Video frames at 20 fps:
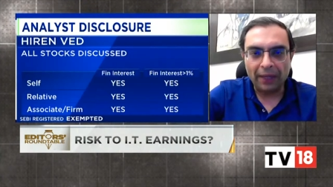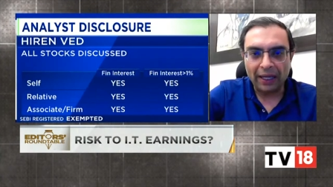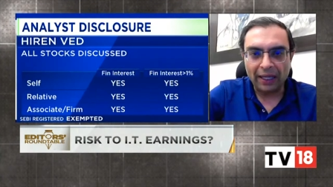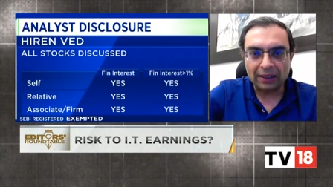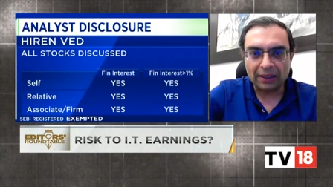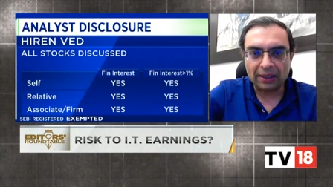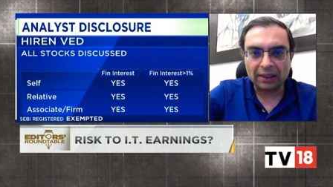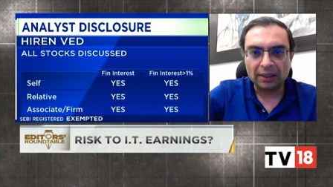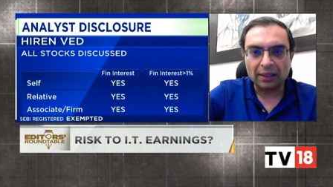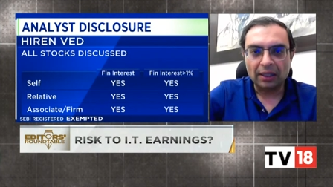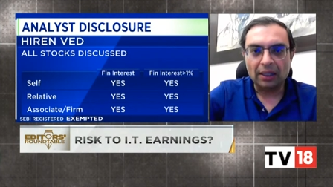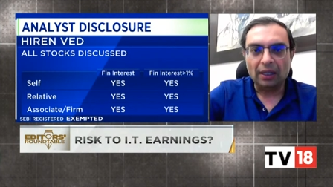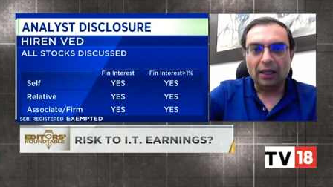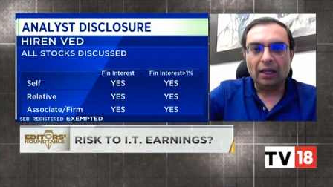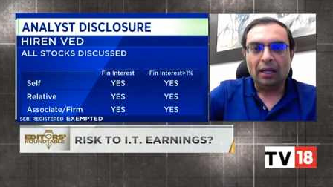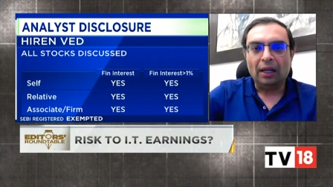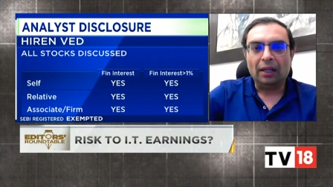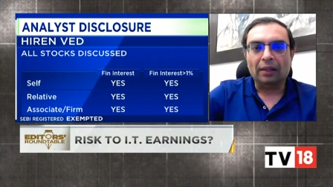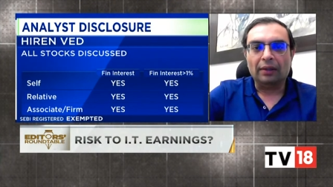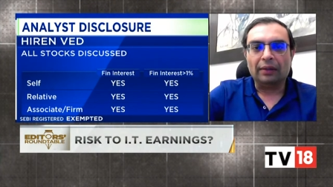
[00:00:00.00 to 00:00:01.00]
mm.
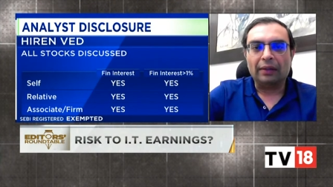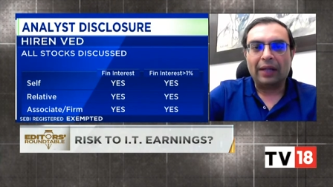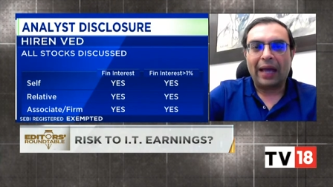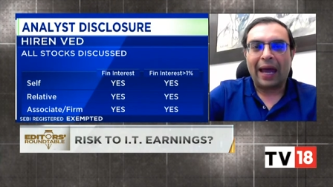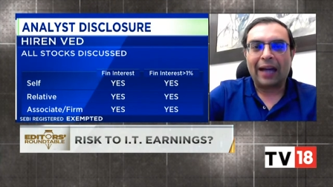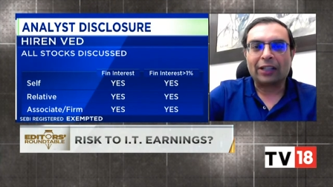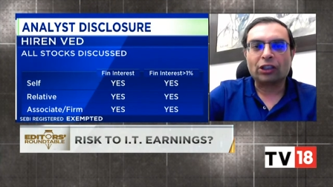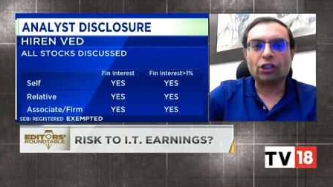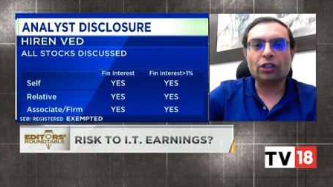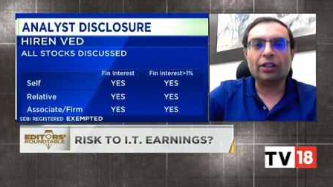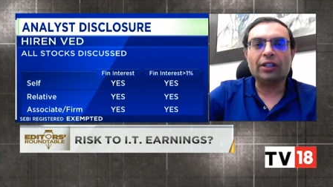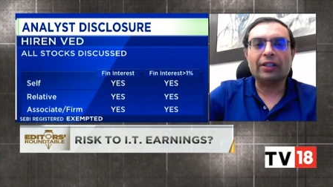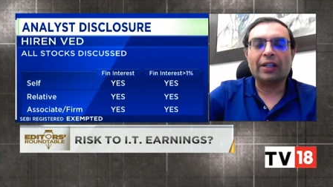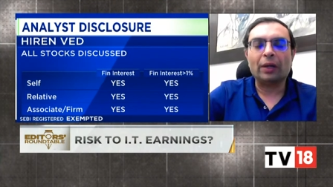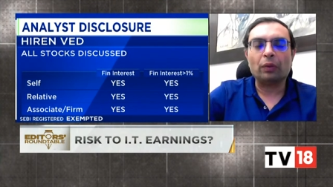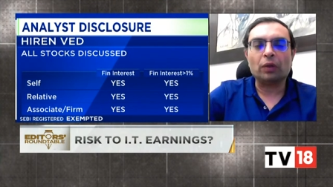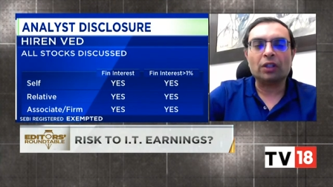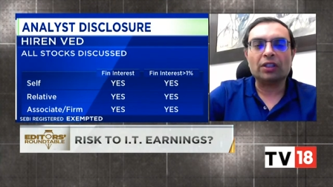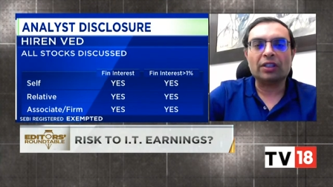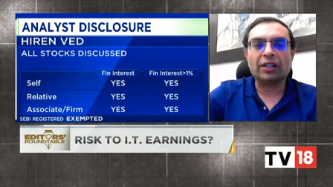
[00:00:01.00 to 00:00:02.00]
actually
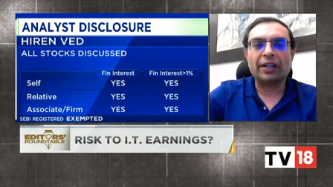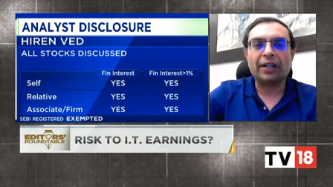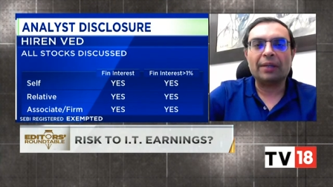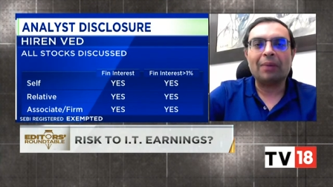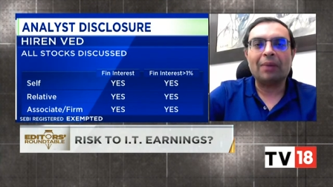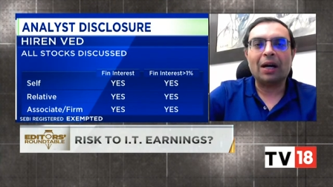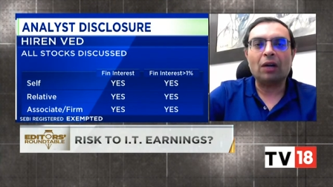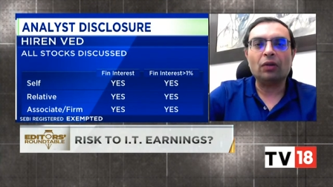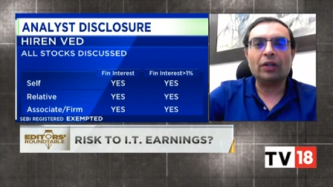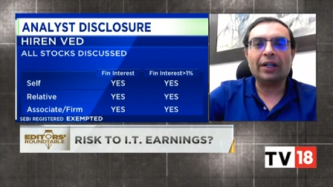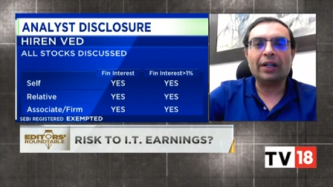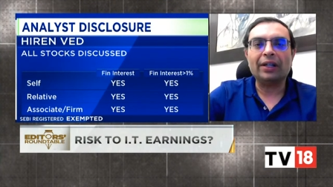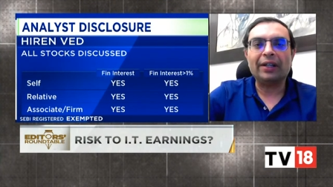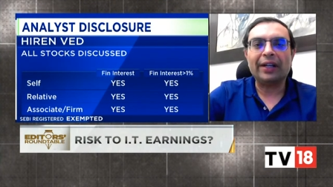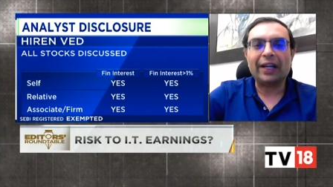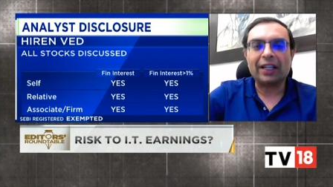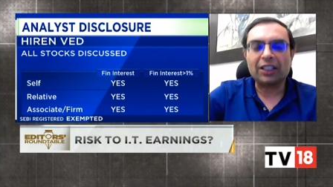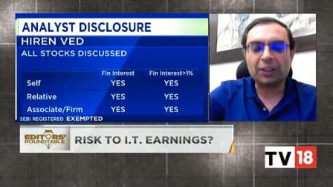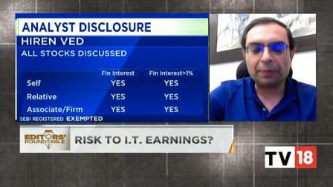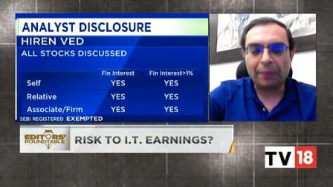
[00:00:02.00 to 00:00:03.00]
there was a rebound in
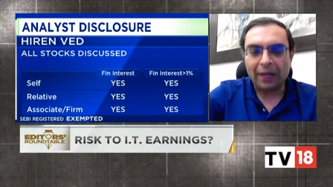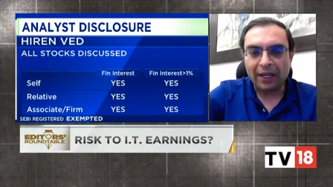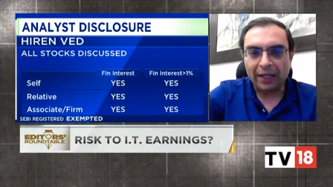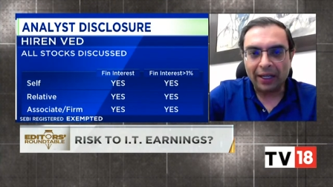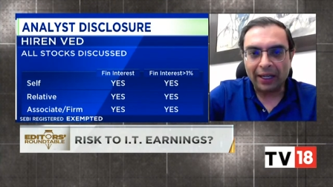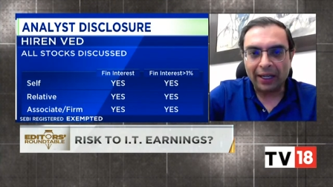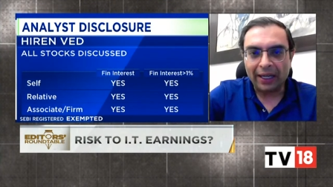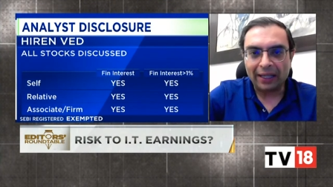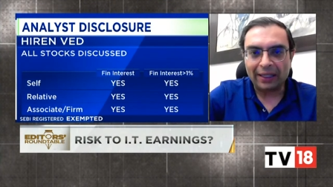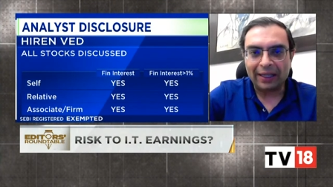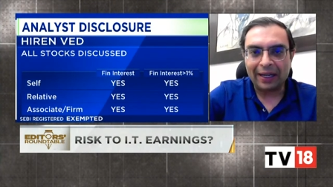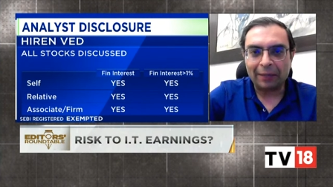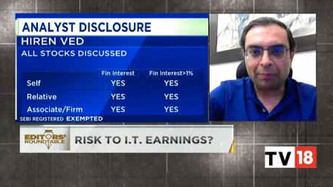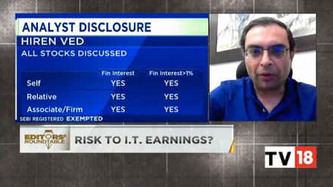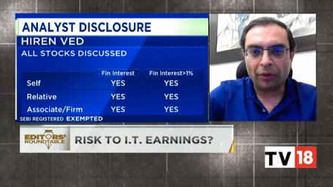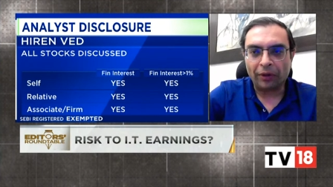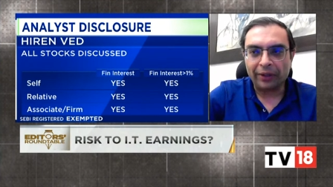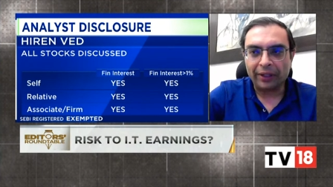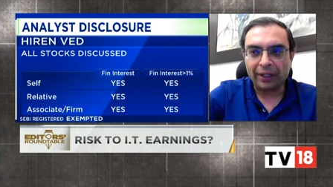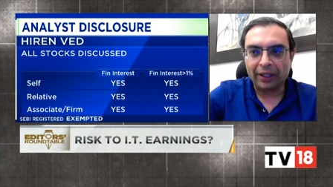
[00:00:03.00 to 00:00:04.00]
tech spending at that
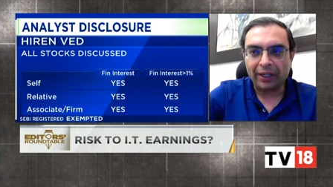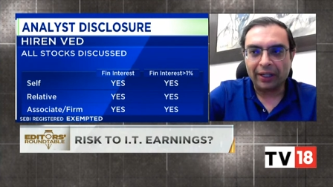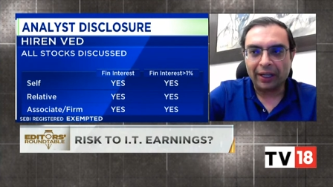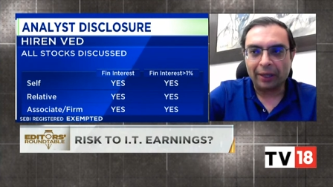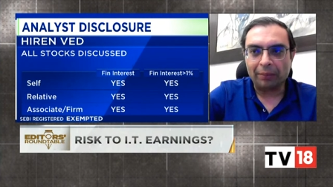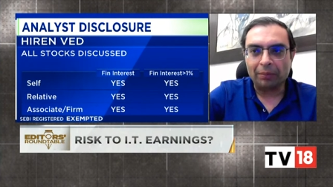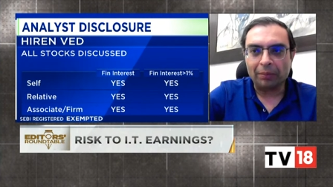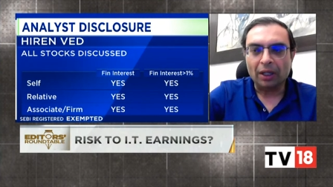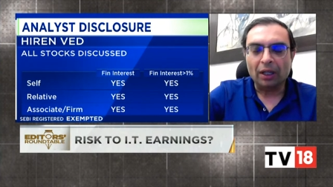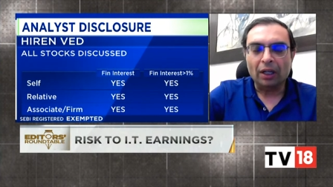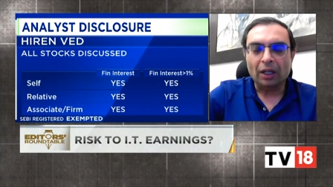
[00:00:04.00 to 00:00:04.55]
point in time.